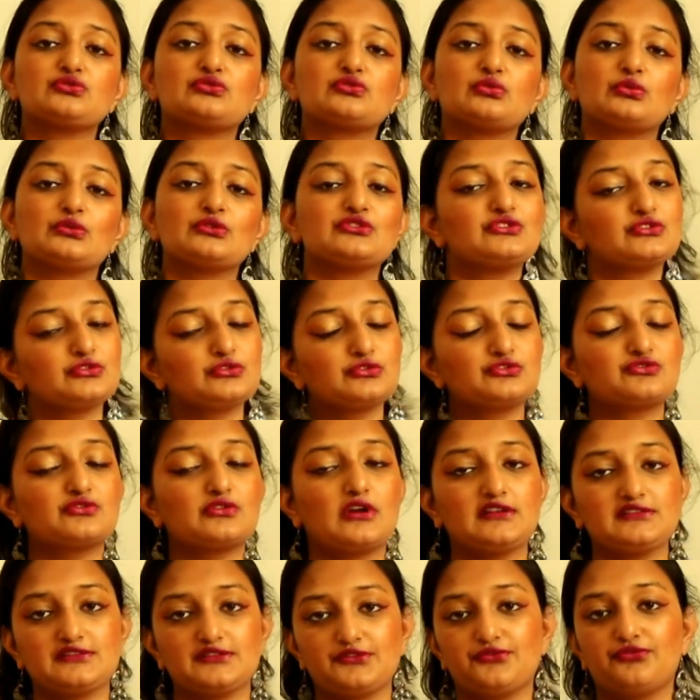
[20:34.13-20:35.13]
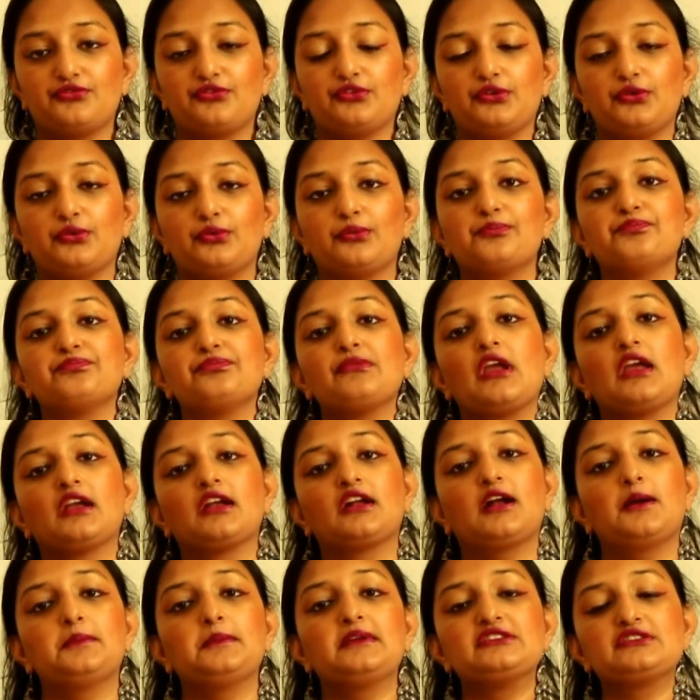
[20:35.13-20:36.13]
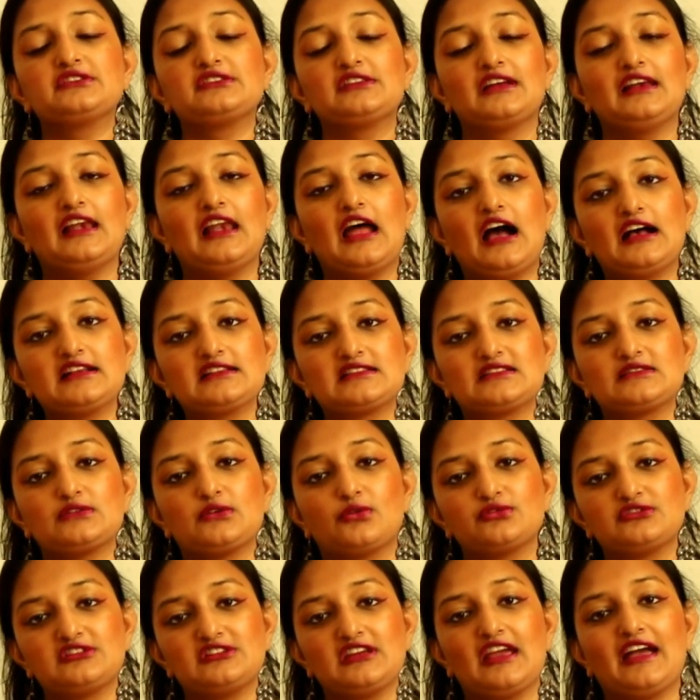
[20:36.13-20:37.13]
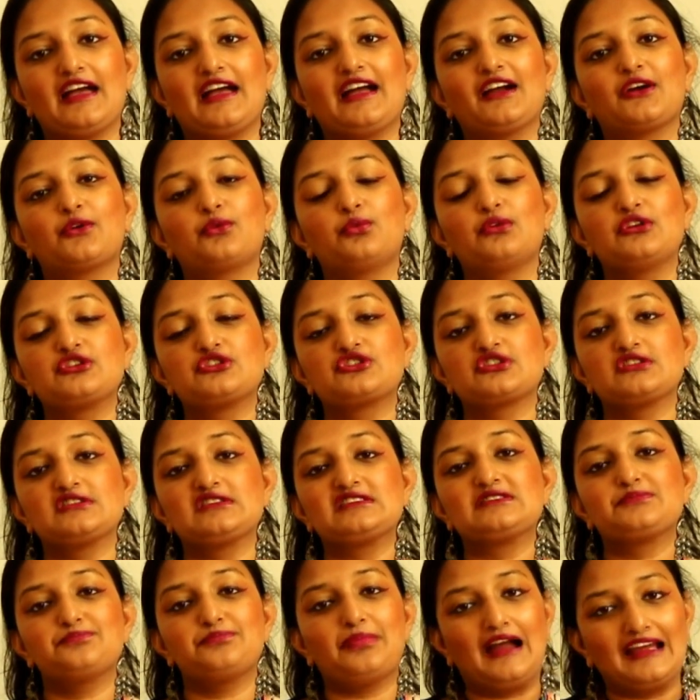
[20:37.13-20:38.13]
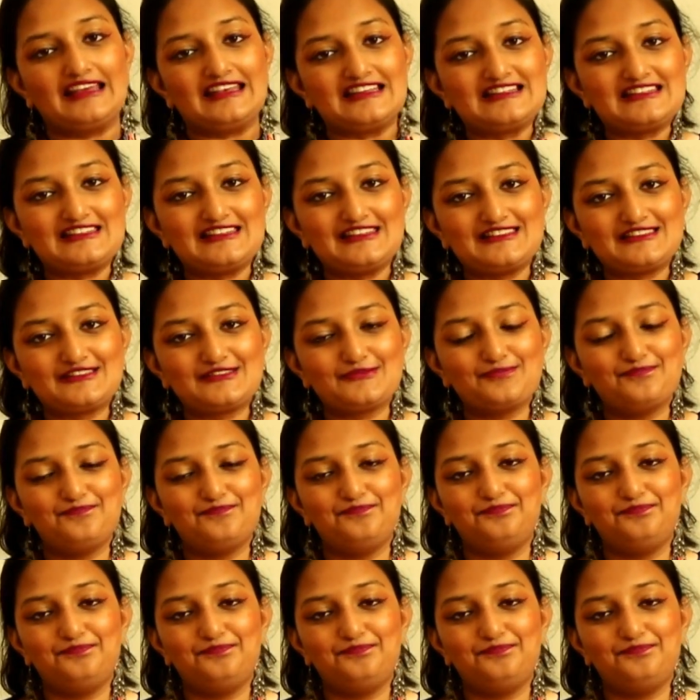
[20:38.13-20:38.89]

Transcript: So it's a good transit for you. Coming to the last zodiac, which is Pisces.